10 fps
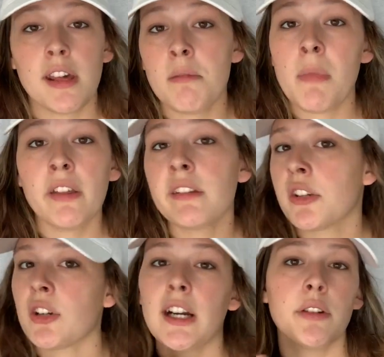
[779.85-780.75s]
how the mothers
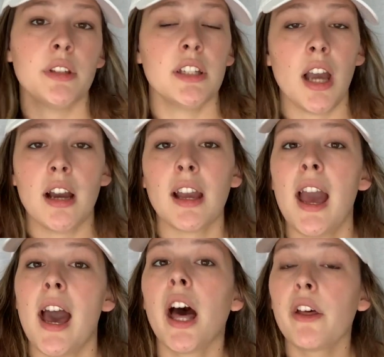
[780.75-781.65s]
interact with the young,
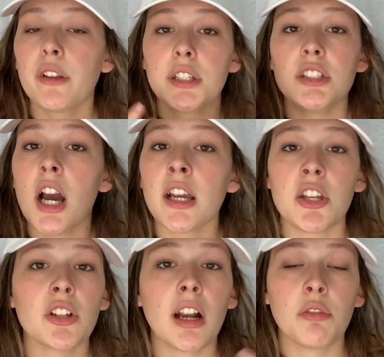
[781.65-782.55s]
how young
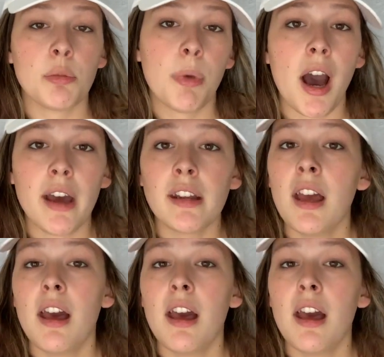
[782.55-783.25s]
interact with the pod,